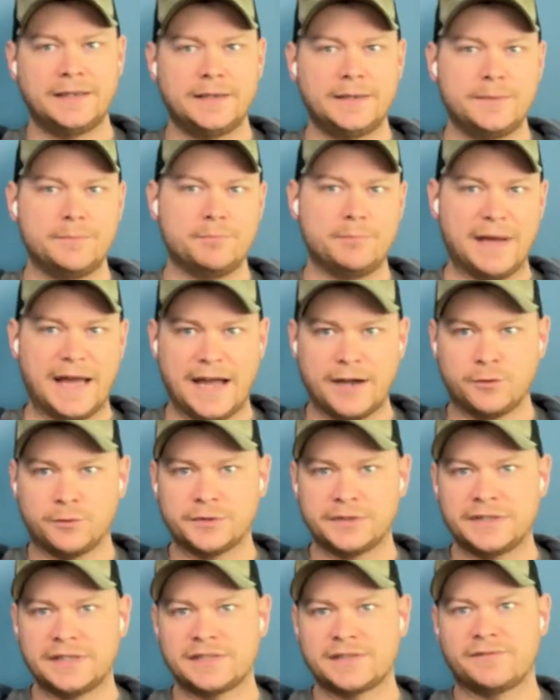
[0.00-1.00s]

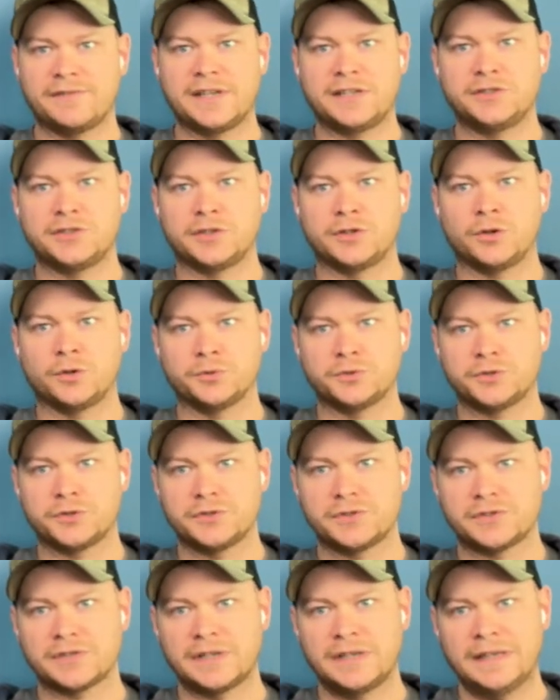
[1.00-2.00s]
backwardness of ancient
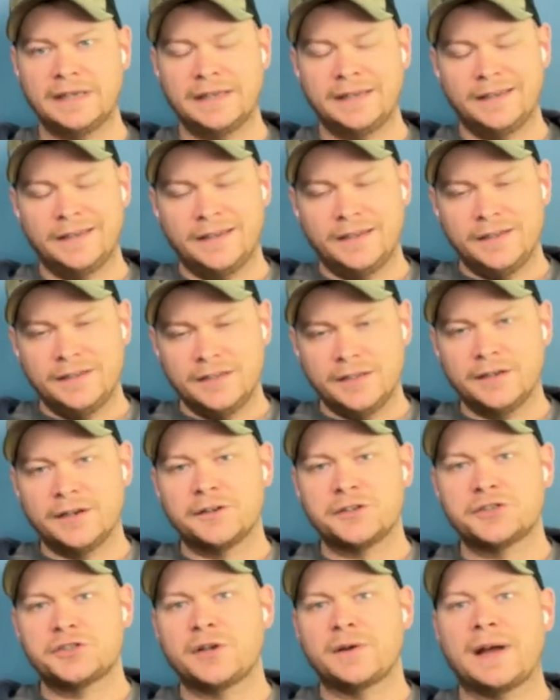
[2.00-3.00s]
cultures, you know, to
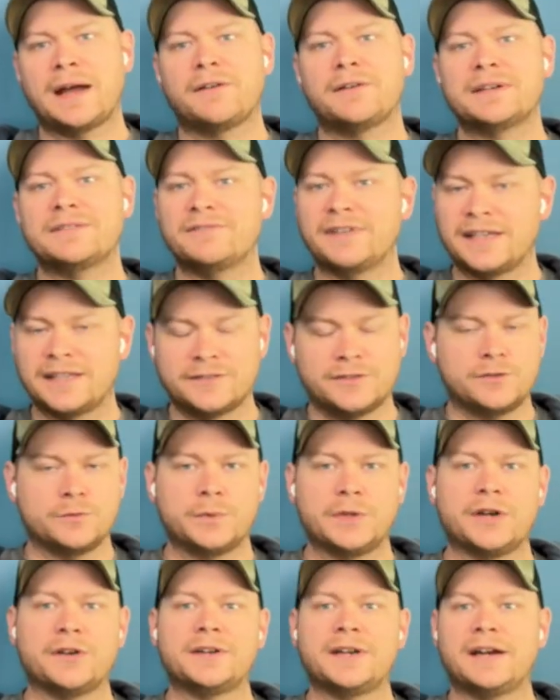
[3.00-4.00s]
show how advanced we
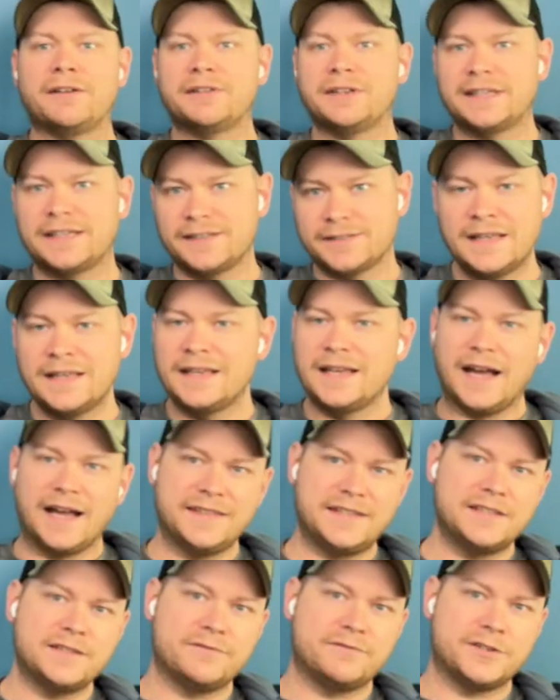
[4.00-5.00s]
are nowadays. I
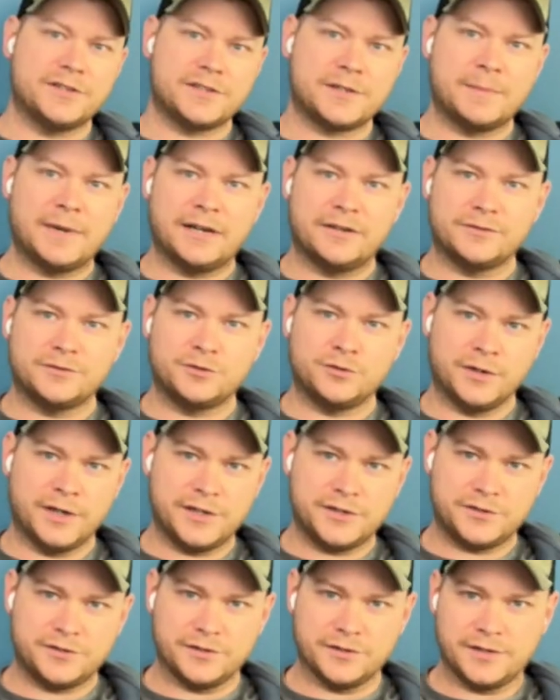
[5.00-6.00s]
think the verse about
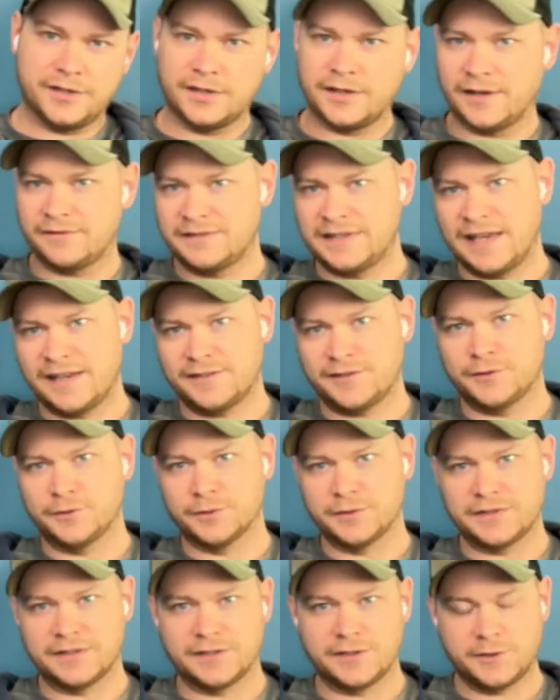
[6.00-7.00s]
crushed or cut off
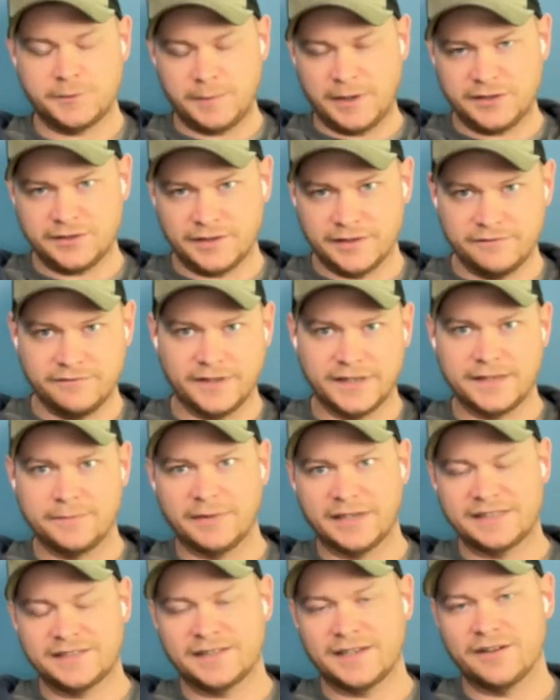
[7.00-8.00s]
testicles is especially funny
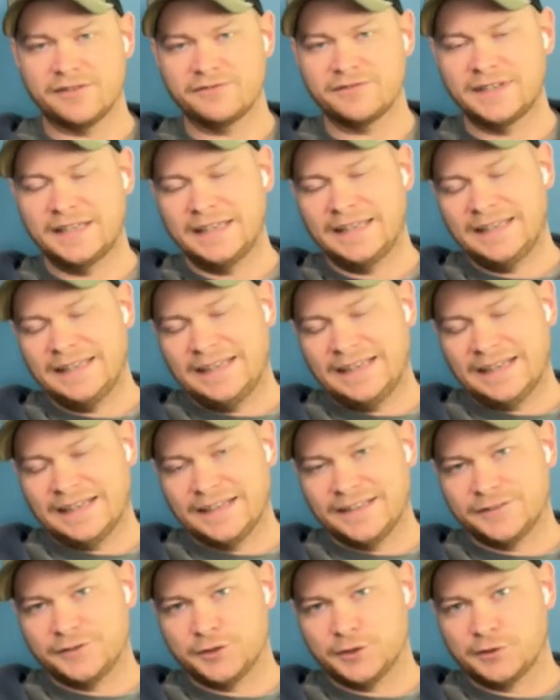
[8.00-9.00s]
myself. Uh,
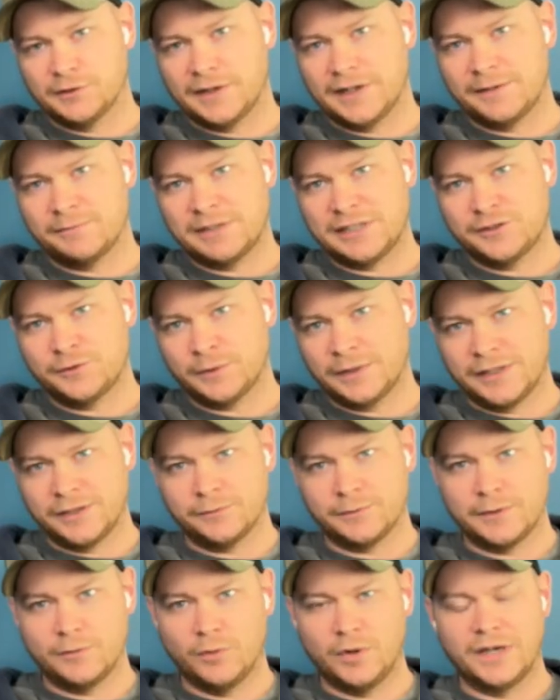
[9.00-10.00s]
Deuteronomy
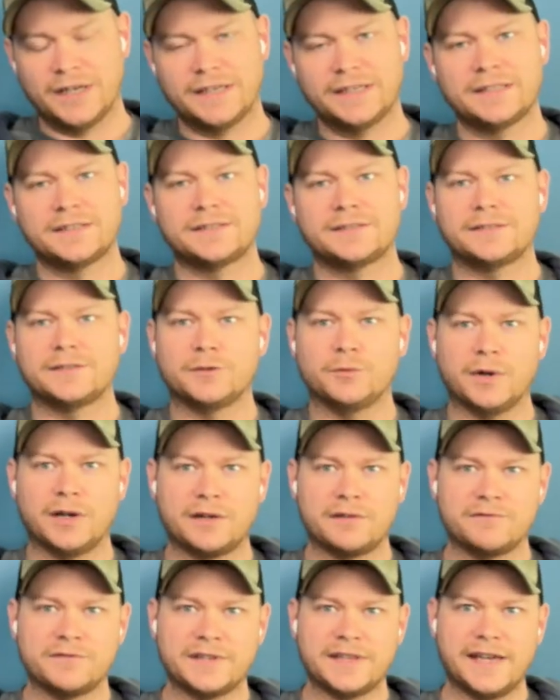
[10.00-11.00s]
23:1.
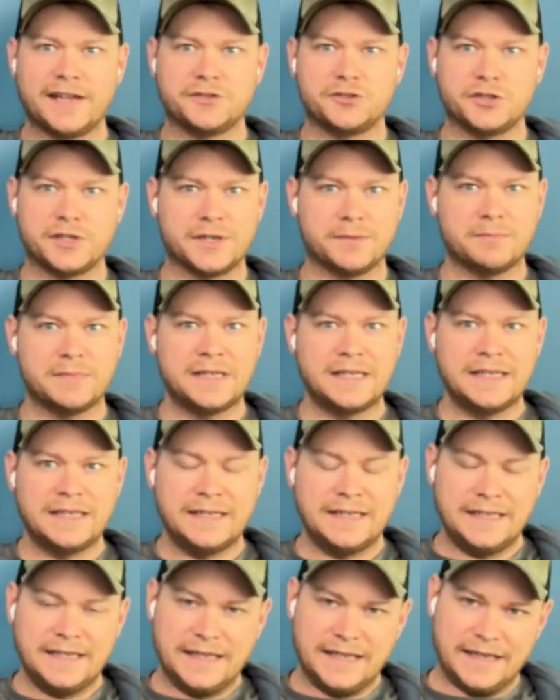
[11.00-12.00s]
Welcome for that, Jim.
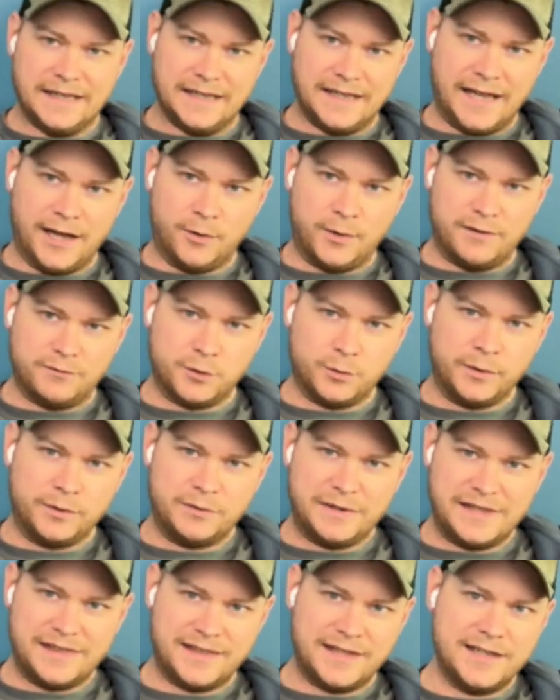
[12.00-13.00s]
Uh, however, when
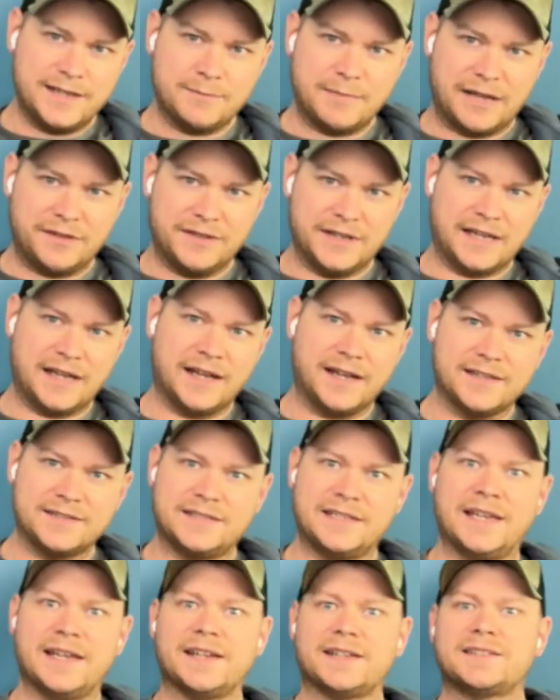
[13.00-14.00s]
we think about the
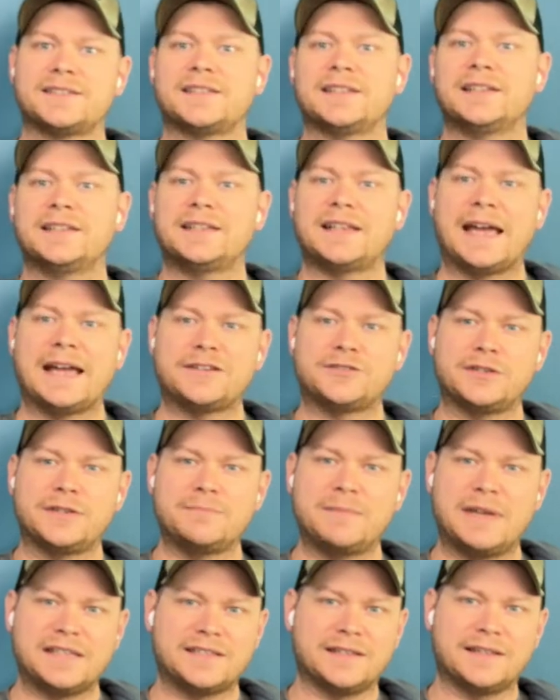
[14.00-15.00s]
context, it actually
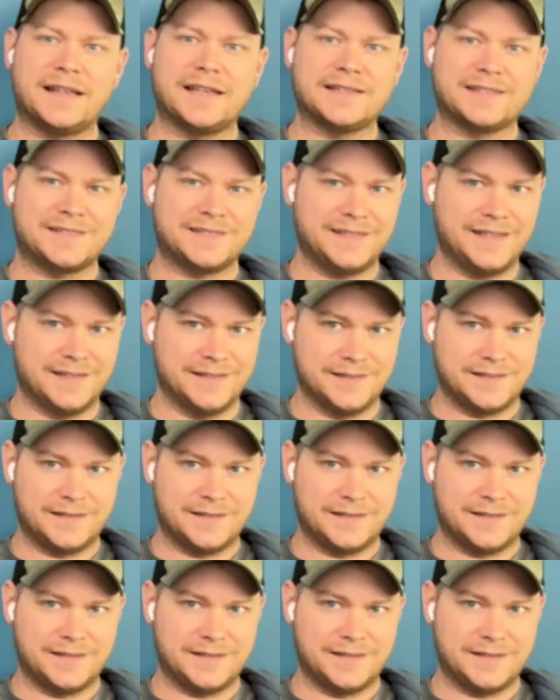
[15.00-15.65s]
makes a lot of sense.